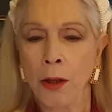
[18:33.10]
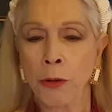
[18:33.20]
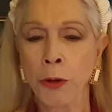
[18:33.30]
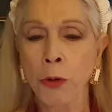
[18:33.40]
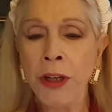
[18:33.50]

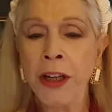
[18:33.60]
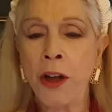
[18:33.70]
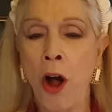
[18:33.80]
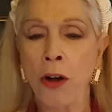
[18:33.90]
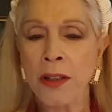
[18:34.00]
Rudy
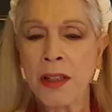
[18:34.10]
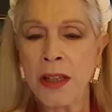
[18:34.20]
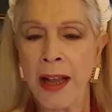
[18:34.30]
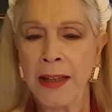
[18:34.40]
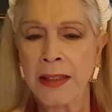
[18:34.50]
Gong
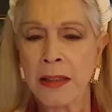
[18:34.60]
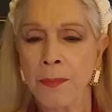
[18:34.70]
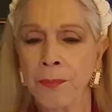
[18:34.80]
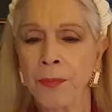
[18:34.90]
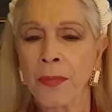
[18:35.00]
says,
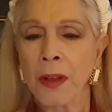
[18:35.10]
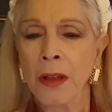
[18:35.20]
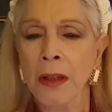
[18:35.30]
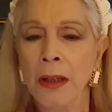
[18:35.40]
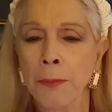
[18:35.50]

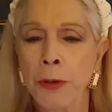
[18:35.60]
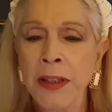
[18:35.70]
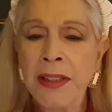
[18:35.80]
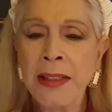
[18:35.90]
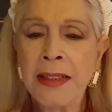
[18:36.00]

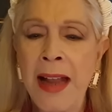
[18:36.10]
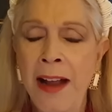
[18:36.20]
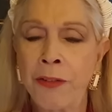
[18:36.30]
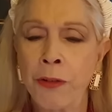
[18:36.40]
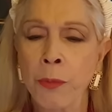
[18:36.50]
"Princess
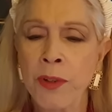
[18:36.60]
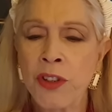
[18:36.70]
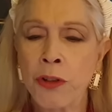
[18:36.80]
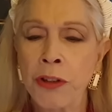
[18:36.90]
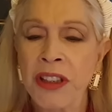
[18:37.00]
Catherine
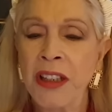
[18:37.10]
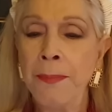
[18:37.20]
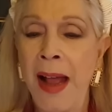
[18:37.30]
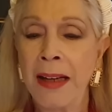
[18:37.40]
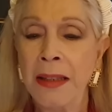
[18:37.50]
was treated
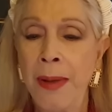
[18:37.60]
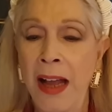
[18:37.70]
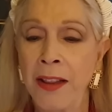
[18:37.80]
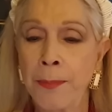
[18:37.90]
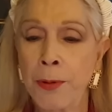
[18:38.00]
badly
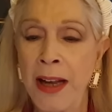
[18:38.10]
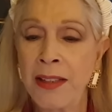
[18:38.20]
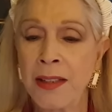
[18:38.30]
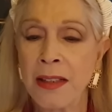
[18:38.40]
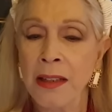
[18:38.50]
by the
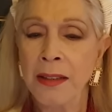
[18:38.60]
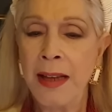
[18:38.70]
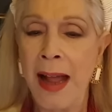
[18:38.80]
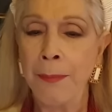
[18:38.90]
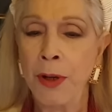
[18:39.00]
press,
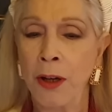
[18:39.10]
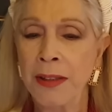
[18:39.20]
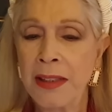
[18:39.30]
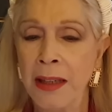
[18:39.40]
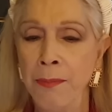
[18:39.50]

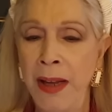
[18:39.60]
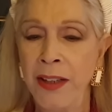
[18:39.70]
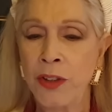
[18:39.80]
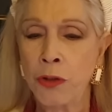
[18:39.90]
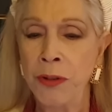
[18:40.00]
tabloids, and
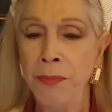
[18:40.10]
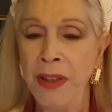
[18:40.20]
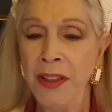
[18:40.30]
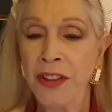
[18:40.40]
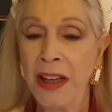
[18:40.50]
mainstream
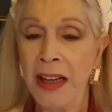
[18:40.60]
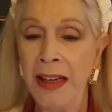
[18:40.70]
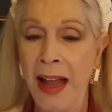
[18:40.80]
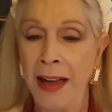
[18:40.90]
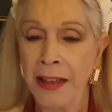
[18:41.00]
media
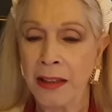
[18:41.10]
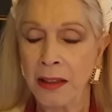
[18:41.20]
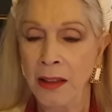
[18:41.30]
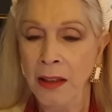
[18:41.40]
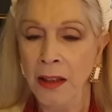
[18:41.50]
alike.
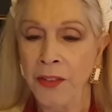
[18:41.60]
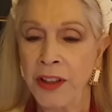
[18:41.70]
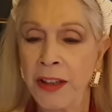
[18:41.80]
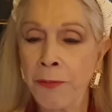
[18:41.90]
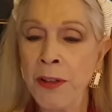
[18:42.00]

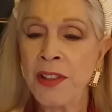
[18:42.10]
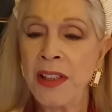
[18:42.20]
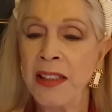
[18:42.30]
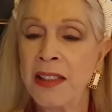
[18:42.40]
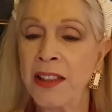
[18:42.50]
The difference
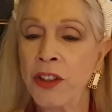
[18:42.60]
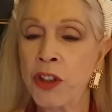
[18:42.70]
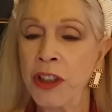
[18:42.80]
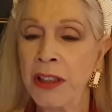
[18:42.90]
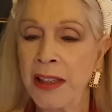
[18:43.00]
is that
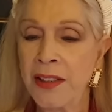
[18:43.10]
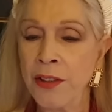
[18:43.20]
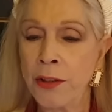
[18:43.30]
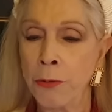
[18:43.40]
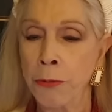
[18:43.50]
she
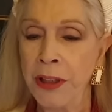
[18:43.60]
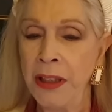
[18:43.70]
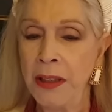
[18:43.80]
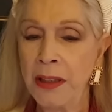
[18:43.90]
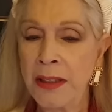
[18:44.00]
doesn't
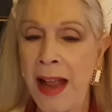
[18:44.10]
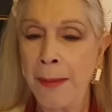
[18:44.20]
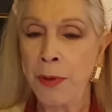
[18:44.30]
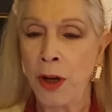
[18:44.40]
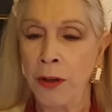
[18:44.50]
read
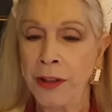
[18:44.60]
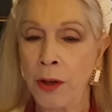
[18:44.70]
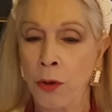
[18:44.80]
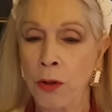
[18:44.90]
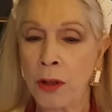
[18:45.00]

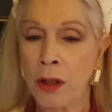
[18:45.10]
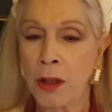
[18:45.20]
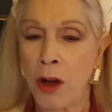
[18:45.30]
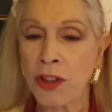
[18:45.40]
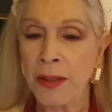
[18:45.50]
tabloid or
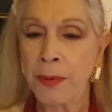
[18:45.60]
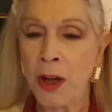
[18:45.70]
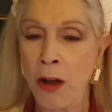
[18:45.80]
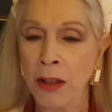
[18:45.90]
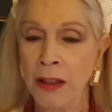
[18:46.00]
gossip
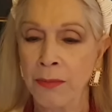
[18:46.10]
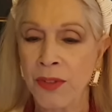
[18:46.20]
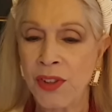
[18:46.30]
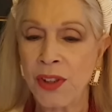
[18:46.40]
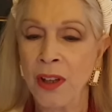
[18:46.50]

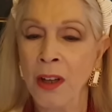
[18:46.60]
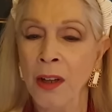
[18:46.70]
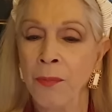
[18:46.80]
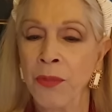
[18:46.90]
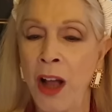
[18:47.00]
columns.
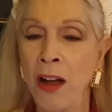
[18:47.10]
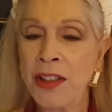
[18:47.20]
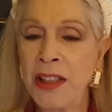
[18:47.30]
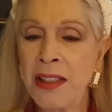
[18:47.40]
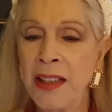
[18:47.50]

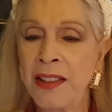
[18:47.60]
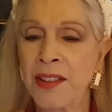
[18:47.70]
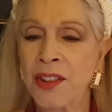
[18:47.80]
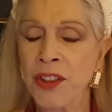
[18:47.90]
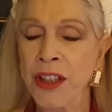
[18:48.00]

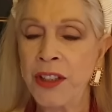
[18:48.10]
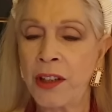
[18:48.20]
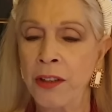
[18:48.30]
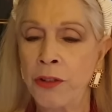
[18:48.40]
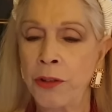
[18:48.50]
Narcissists need
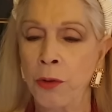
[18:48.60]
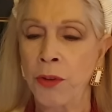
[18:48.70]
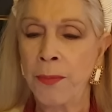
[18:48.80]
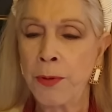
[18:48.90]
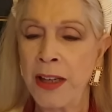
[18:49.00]
to
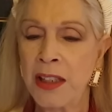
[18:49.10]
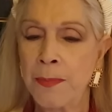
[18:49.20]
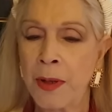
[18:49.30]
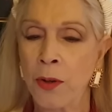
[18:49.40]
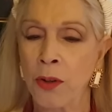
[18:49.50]
control the
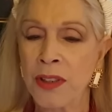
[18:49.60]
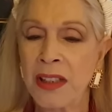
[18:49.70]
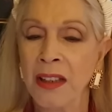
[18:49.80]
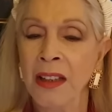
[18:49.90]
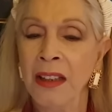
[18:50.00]
press
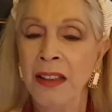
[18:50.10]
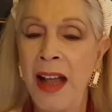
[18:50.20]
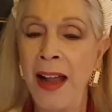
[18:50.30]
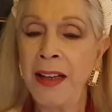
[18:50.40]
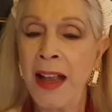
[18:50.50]
because,
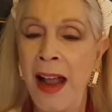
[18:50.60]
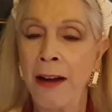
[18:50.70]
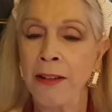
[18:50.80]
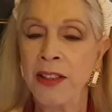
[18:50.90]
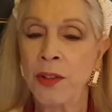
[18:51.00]
like
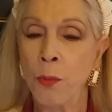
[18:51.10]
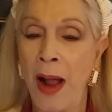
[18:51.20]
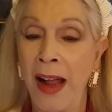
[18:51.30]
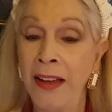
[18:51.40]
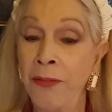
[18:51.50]
Harry's
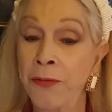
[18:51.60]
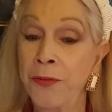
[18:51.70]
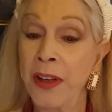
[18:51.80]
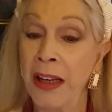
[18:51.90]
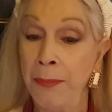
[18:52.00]

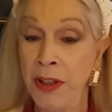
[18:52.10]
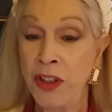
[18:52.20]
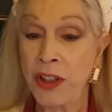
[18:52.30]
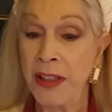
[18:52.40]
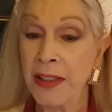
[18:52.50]
wife,
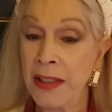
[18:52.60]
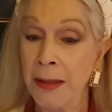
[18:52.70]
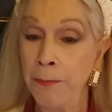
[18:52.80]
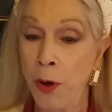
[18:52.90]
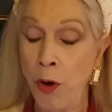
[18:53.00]
image is
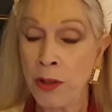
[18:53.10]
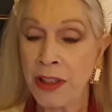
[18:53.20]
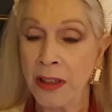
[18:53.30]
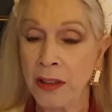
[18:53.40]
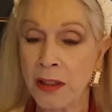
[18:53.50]

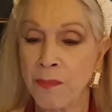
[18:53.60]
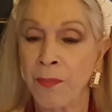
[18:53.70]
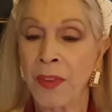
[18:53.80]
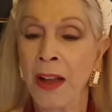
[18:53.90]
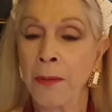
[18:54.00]
important.
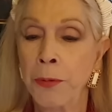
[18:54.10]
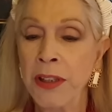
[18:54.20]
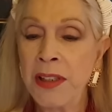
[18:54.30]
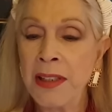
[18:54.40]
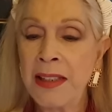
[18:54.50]

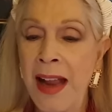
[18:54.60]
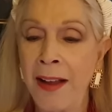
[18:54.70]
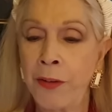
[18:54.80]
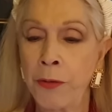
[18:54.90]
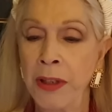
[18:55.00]
Princess
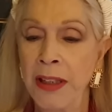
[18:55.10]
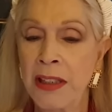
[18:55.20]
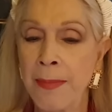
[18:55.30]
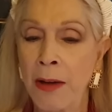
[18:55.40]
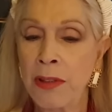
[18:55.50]
Catherine
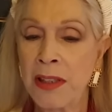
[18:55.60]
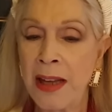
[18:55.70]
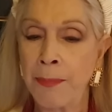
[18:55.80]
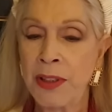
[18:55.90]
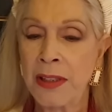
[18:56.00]
is about
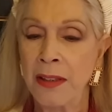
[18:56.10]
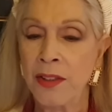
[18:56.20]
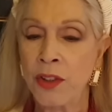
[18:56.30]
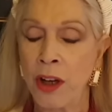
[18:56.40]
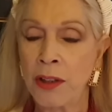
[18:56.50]

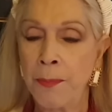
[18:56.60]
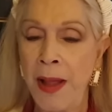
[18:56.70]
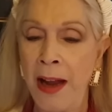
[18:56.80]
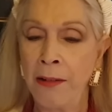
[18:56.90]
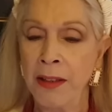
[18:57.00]
substance, not
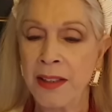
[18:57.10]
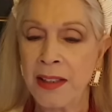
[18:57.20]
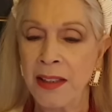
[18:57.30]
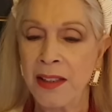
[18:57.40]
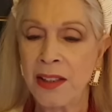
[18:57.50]

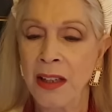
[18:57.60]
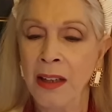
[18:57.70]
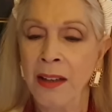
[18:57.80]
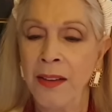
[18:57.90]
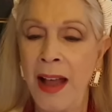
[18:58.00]
appearances.
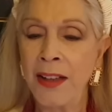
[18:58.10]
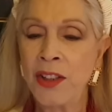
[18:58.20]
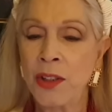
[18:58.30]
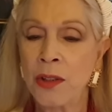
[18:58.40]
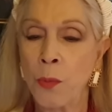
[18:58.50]

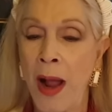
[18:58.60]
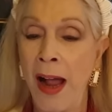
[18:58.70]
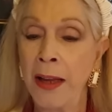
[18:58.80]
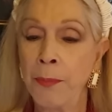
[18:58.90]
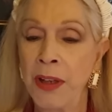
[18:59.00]
That's
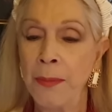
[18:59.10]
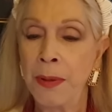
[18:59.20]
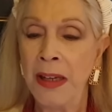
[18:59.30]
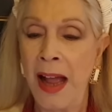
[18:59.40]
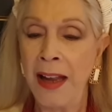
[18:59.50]
why
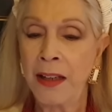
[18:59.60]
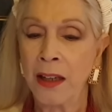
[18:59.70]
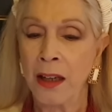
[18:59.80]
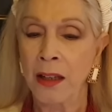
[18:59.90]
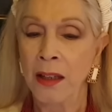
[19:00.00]
people like
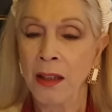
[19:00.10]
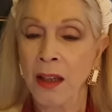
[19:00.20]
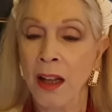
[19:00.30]
her.